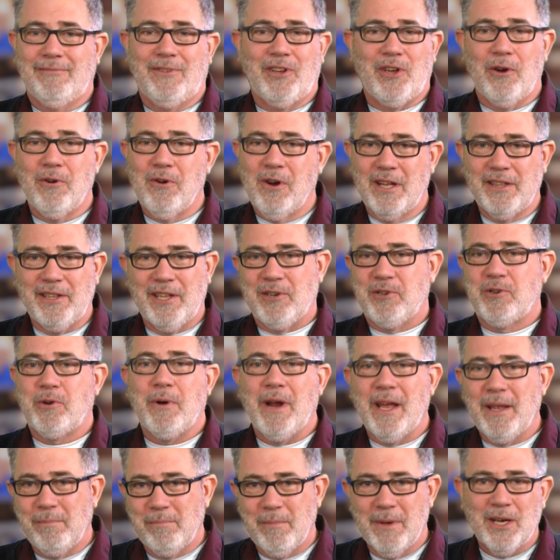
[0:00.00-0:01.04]
go on the
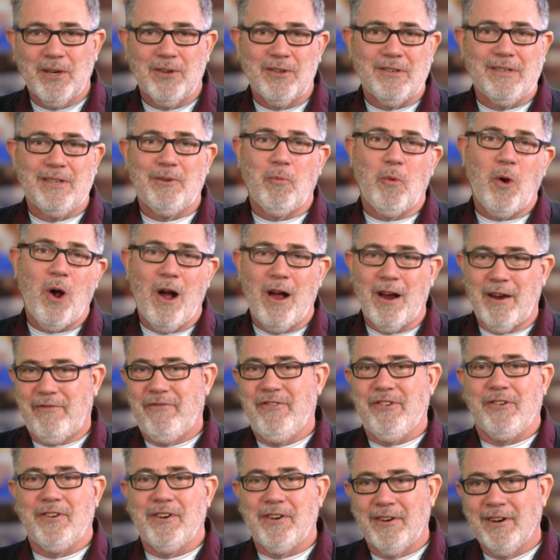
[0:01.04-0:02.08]
treadmill and walk
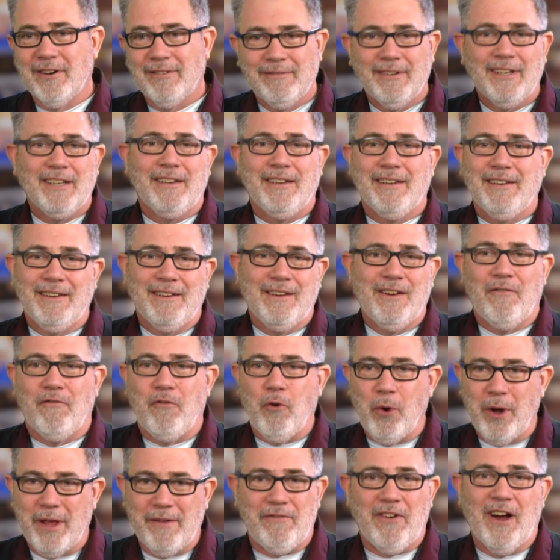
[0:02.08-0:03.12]
for
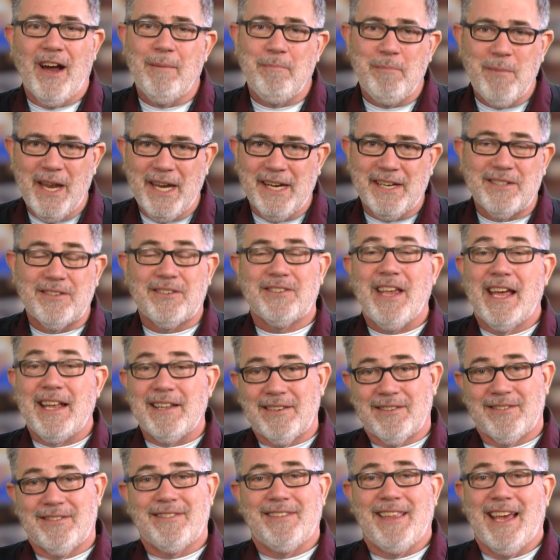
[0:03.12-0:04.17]
45 minutes.
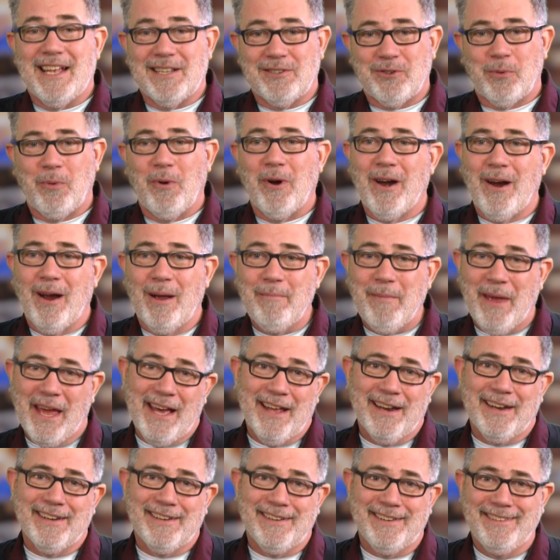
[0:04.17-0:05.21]
That's where I'm
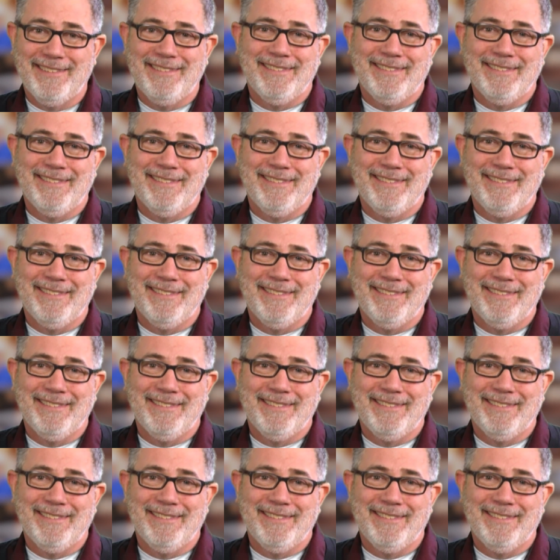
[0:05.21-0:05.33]
headed.